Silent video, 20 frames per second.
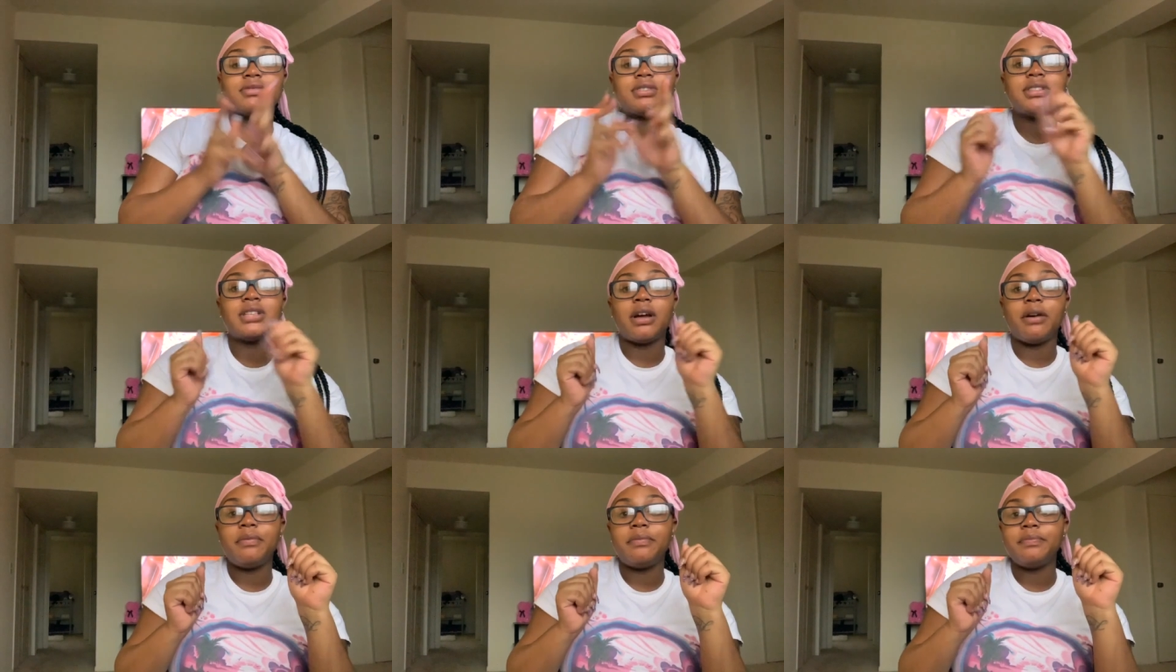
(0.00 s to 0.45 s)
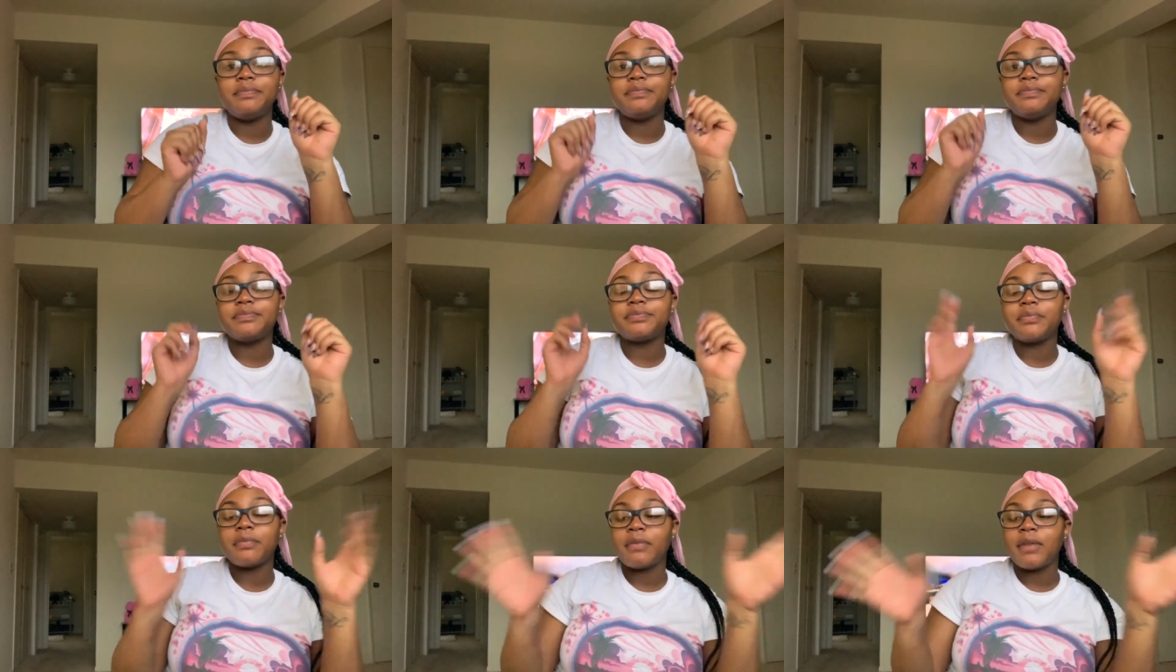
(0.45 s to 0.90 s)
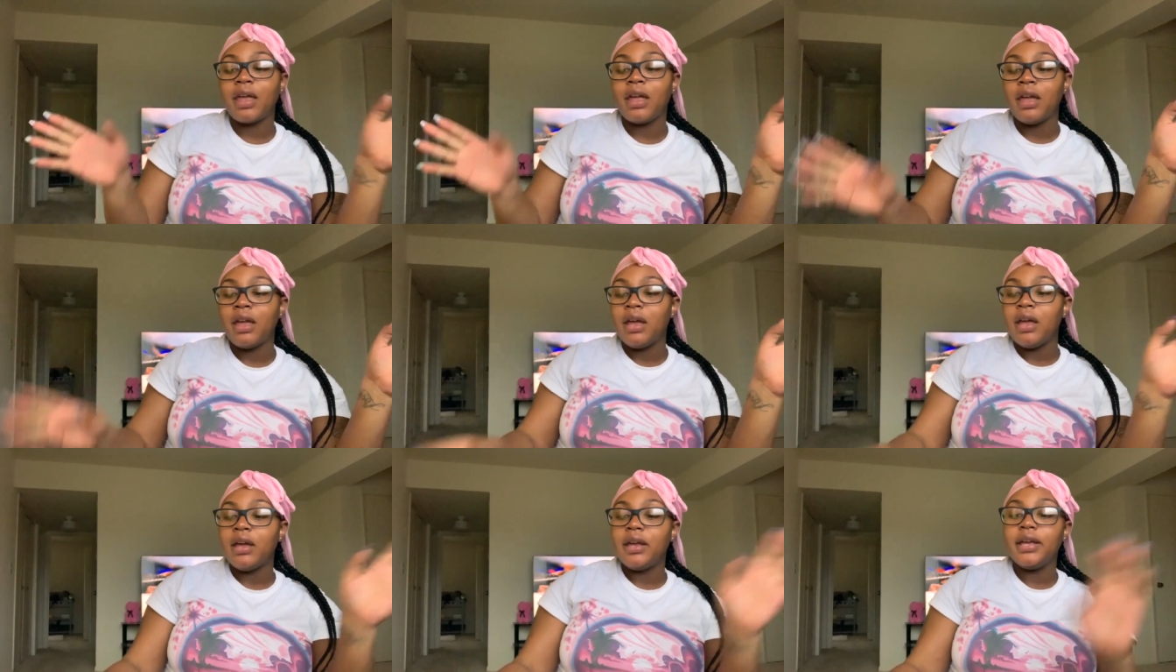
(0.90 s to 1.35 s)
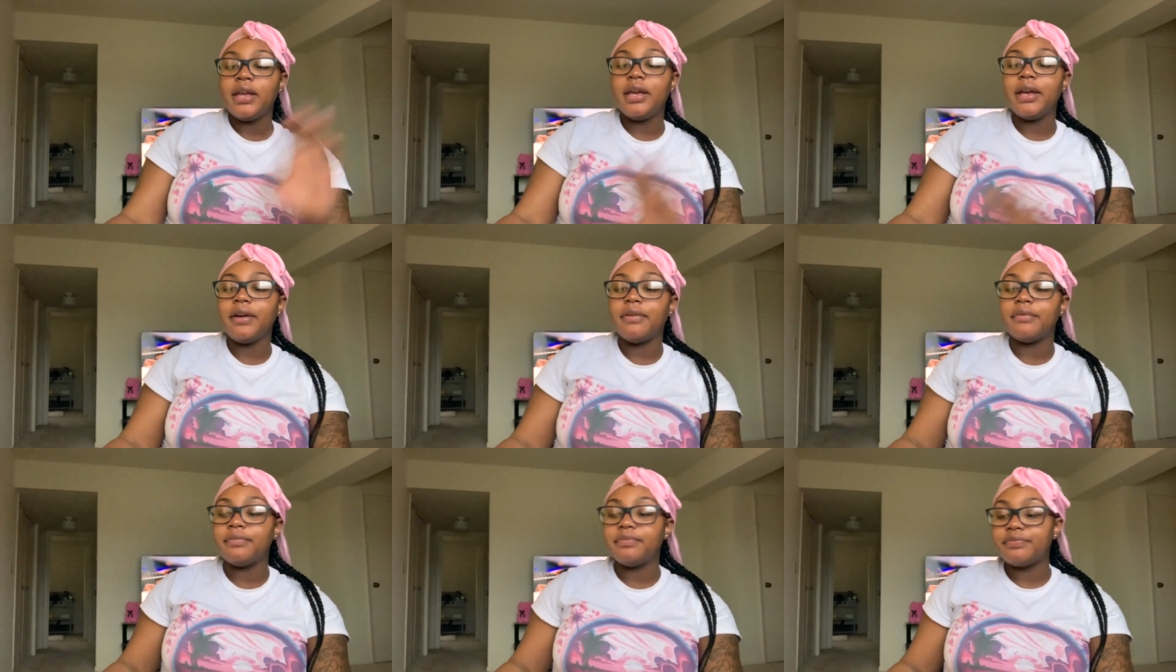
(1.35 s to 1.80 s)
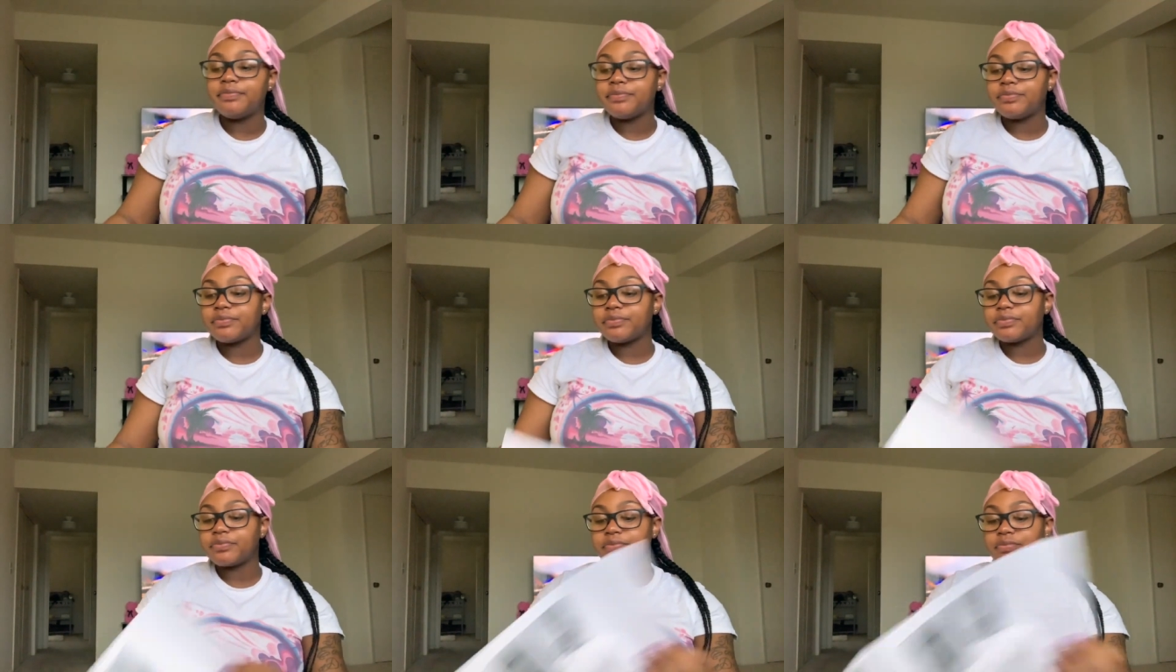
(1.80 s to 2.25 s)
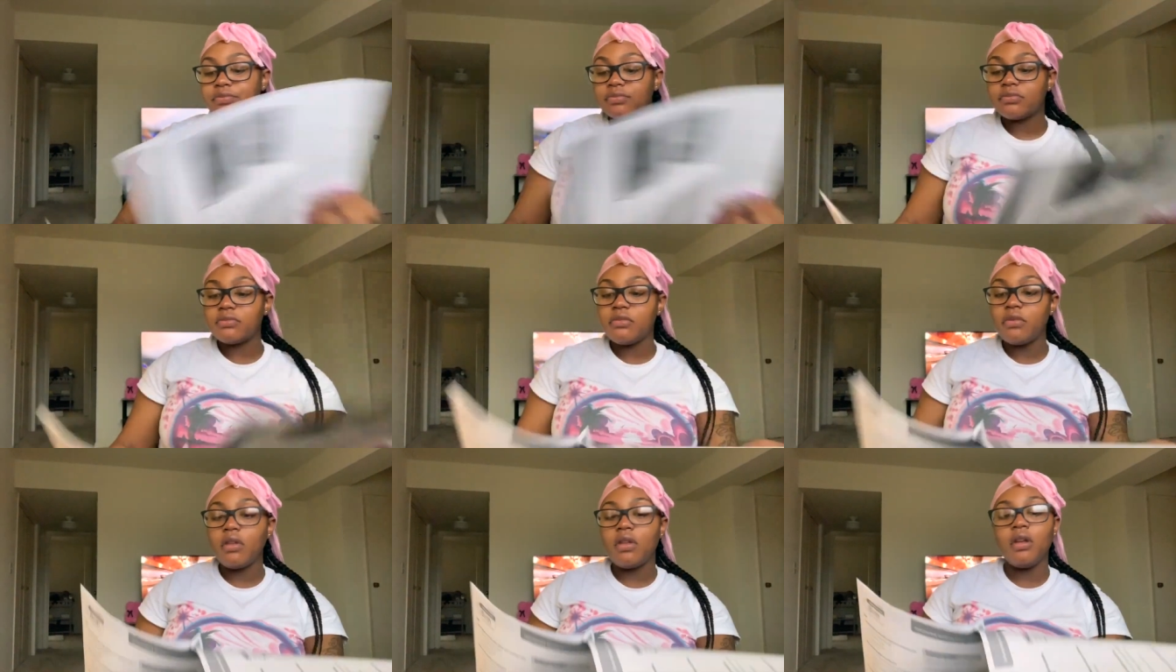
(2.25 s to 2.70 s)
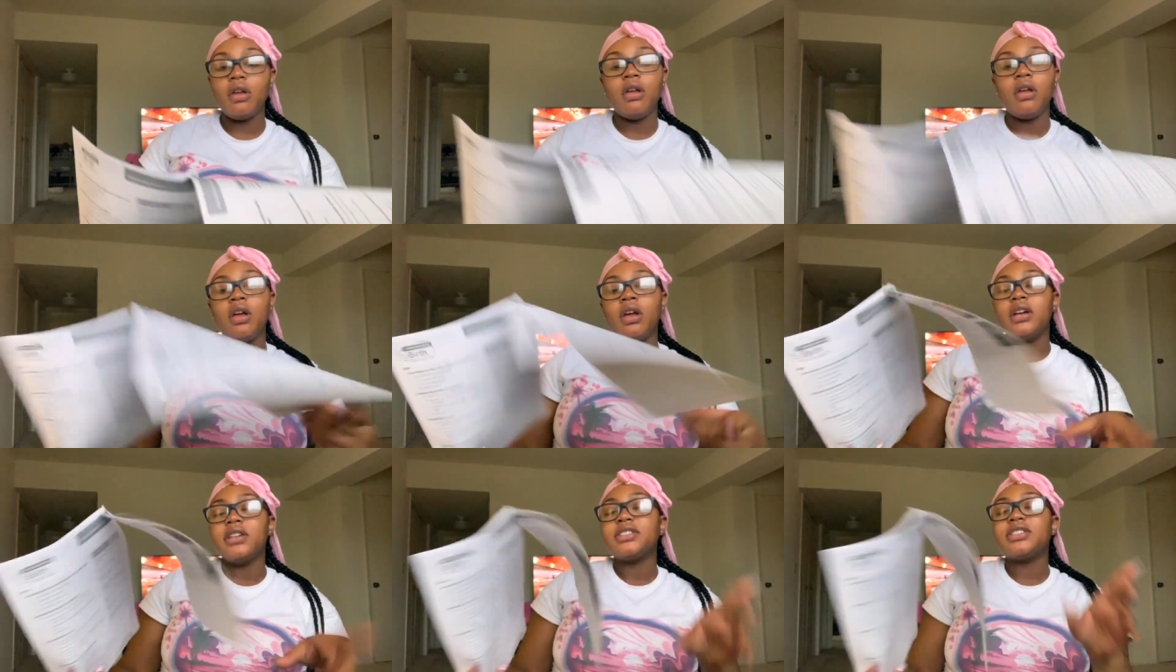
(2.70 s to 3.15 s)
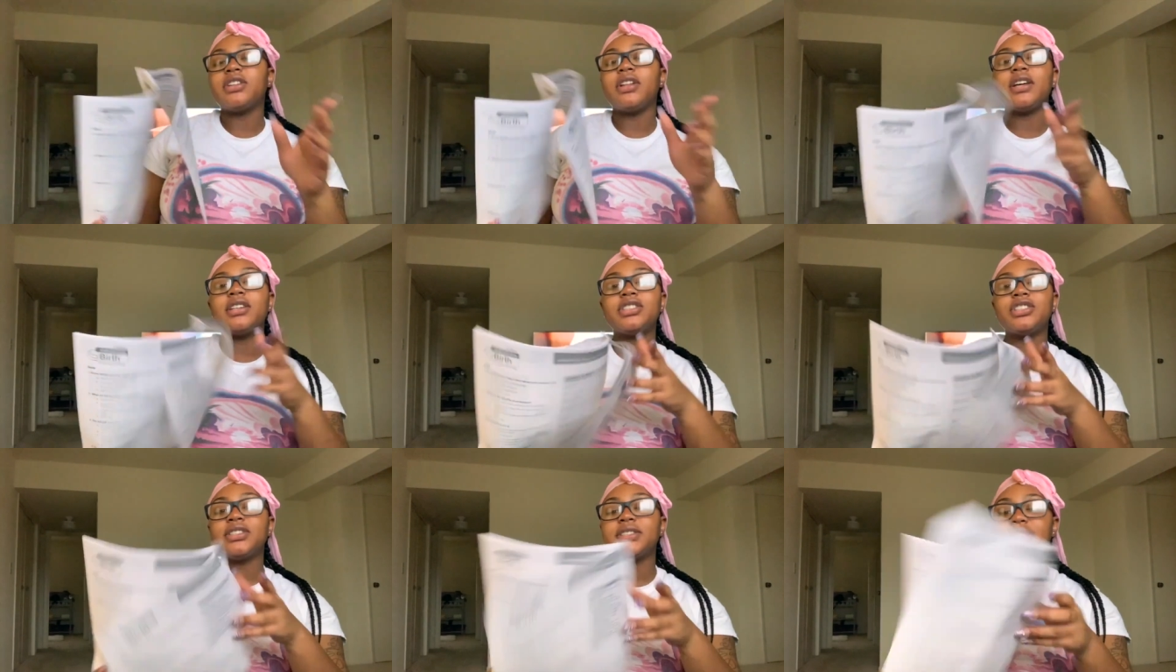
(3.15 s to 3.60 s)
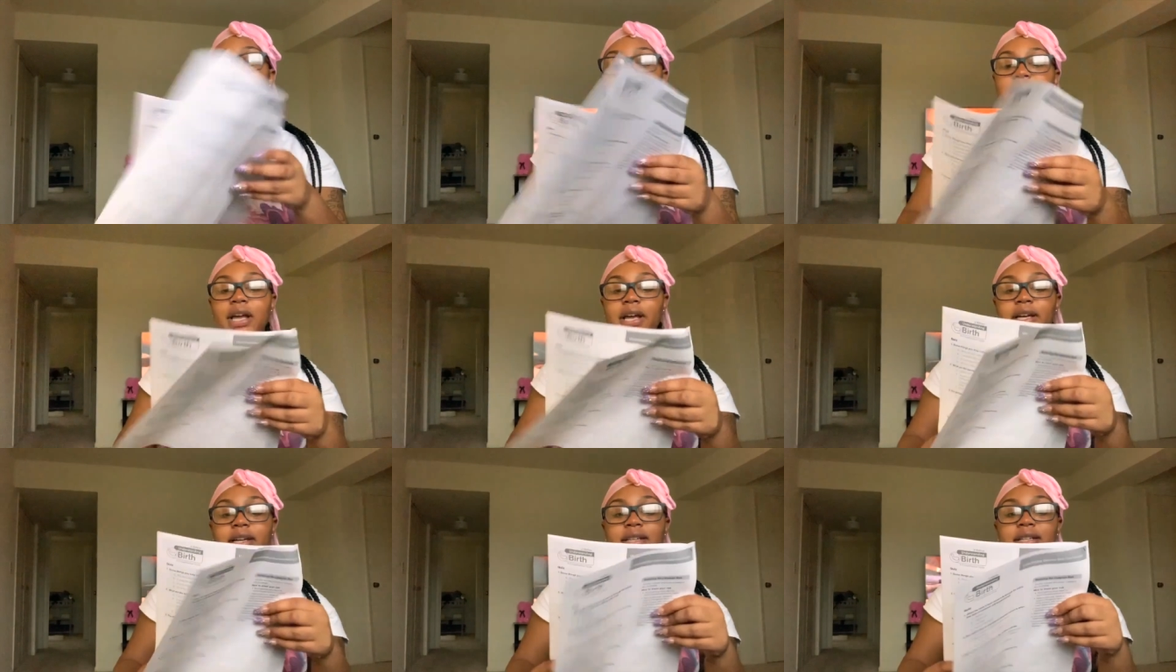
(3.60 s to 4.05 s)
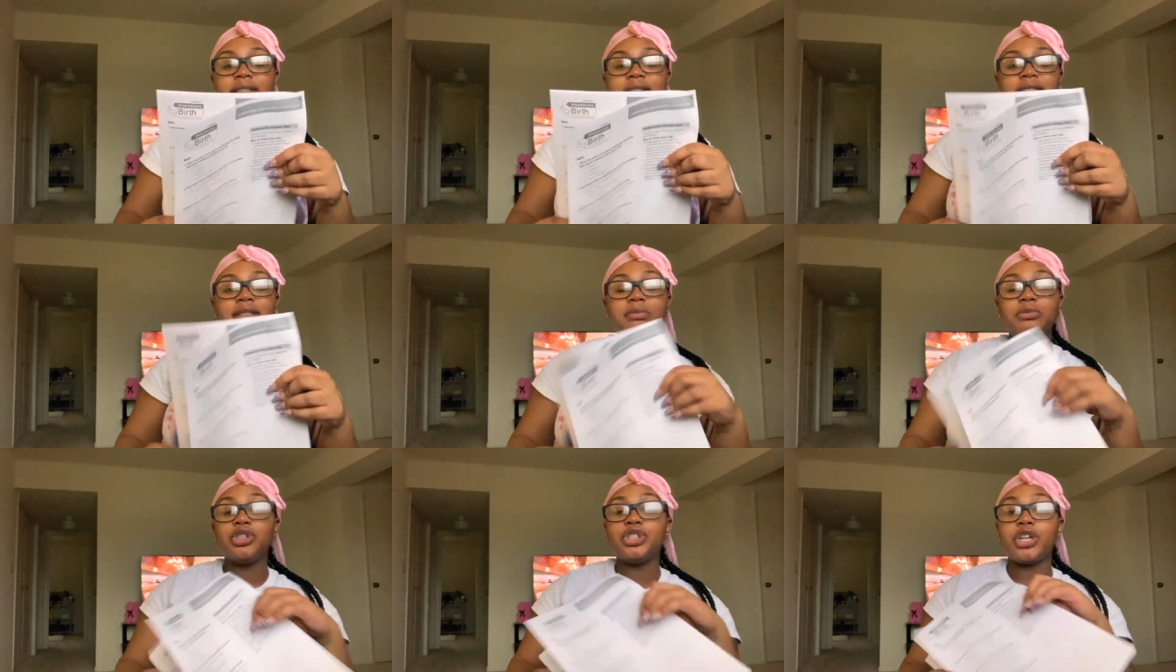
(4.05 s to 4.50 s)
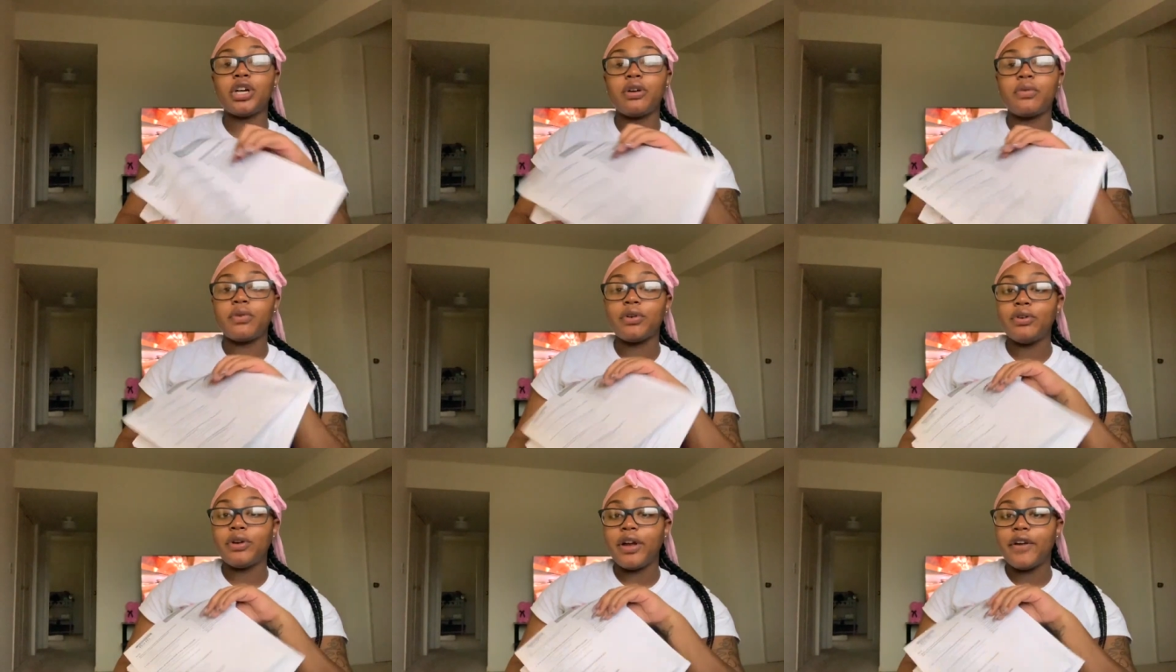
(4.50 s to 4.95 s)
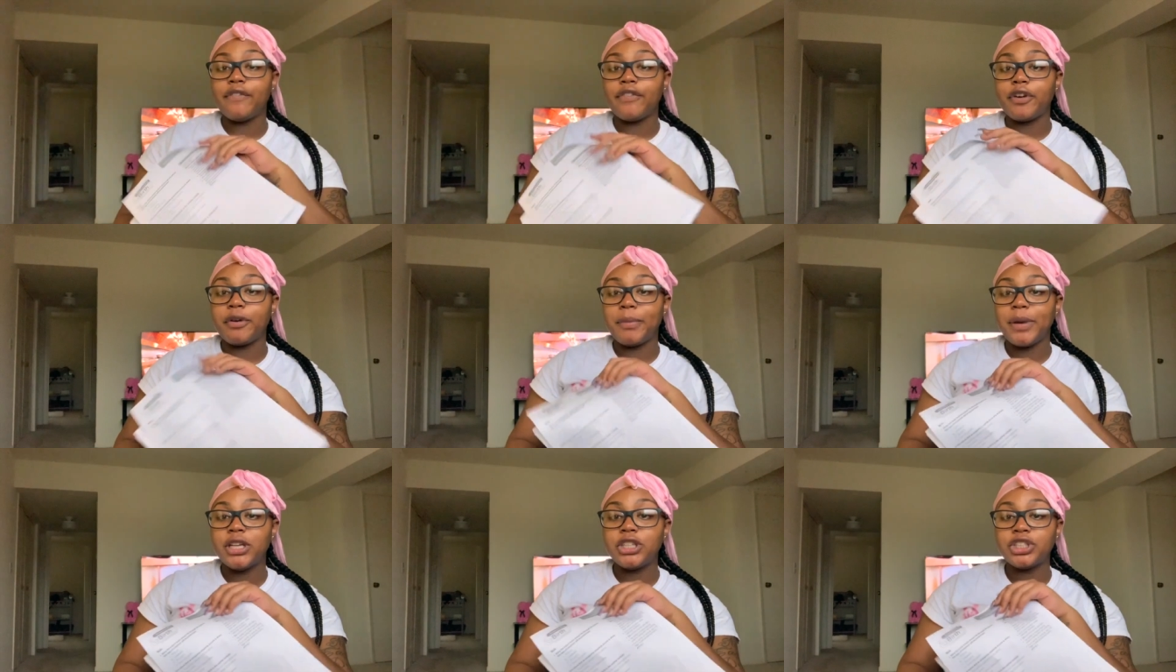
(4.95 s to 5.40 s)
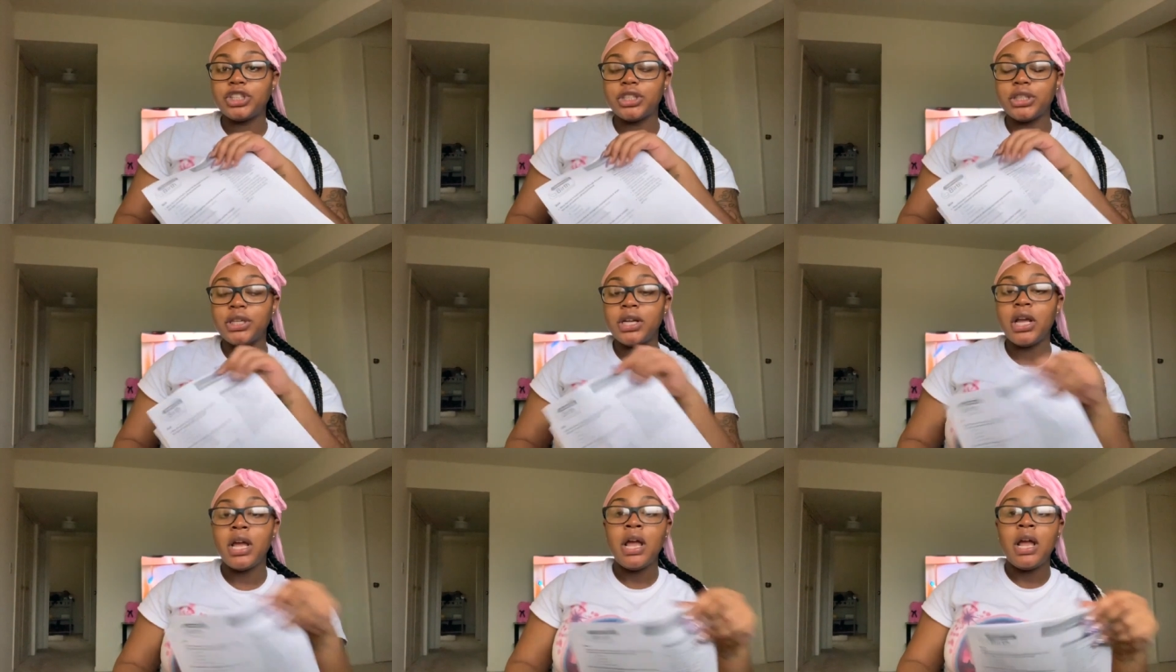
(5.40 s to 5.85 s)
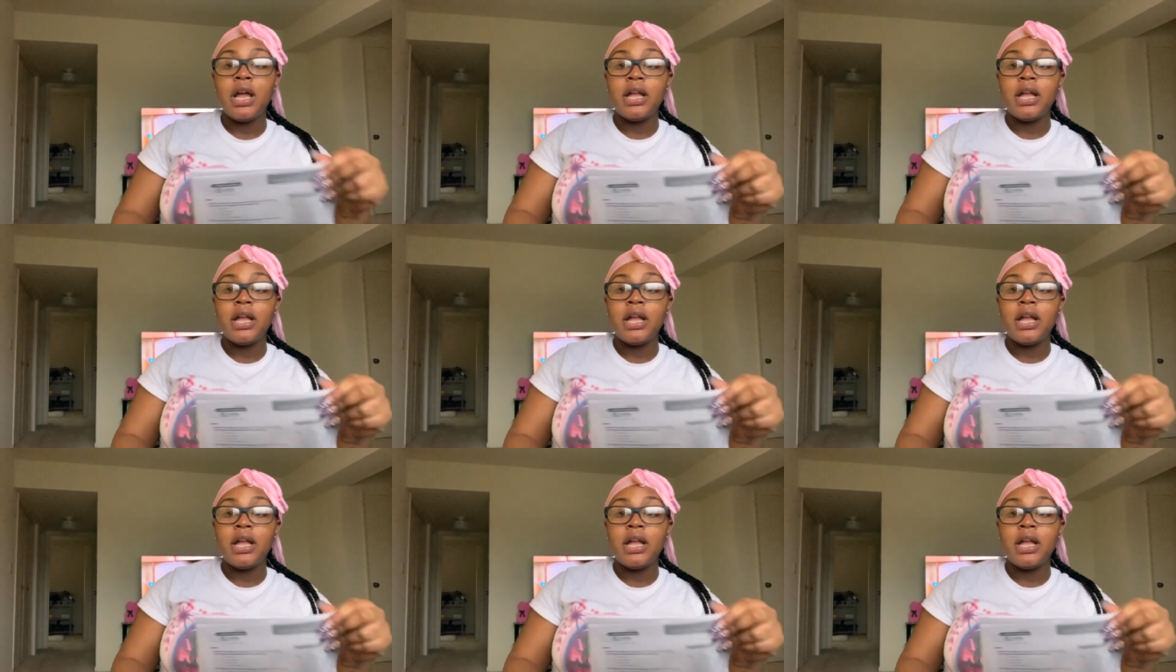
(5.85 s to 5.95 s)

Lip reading: So, yeah. So that's just like some general information